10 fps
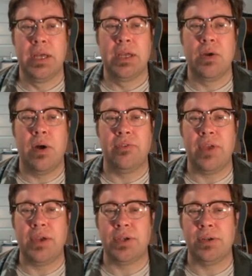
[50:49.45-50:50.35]

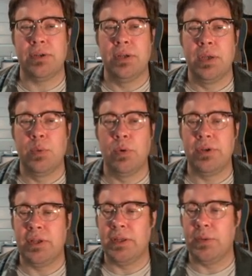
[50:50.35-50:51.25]
causation, we're
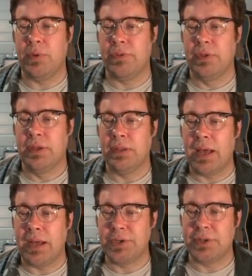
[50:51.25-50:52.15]
dealing with
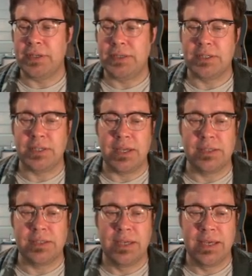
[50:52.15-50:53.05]
logically
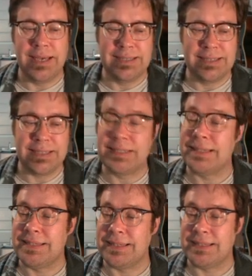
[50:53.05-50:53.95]
distinct
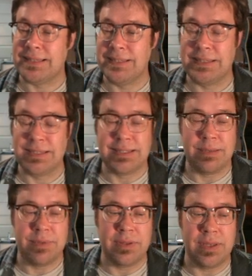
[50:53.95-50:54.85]
existences. And this is
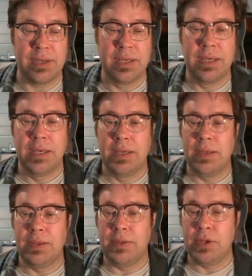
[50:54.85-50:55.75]
something that
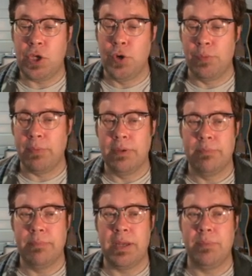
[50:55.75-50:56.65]
Hume
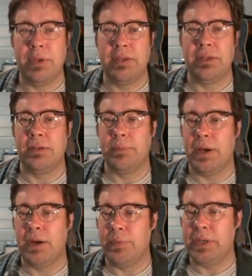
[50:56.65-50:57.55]
made a big deal
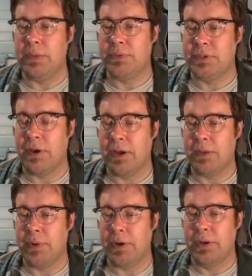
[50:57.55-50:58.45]
about when he was talking
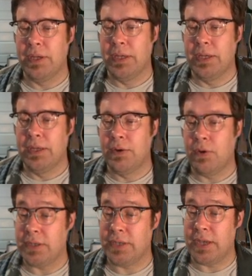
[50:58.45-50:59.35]
about
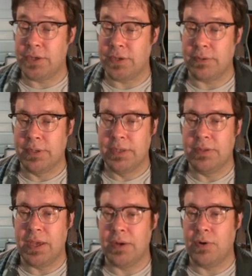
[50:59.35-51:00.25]
causation.
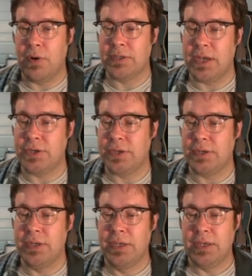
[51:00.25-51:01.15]
That
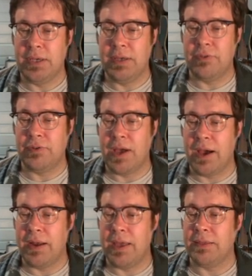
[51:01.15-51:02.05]
causation is
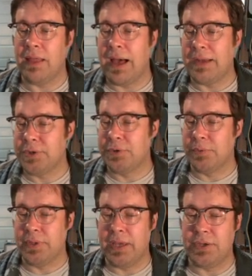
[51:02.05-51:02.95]
not a logical
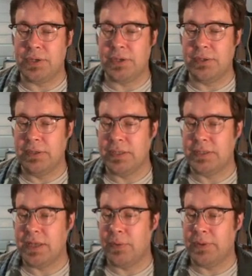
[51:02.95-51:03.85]
relation, it's
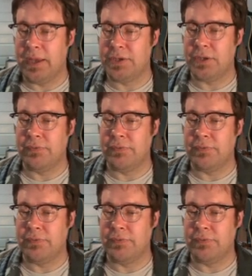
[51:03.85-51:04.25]
not a relation of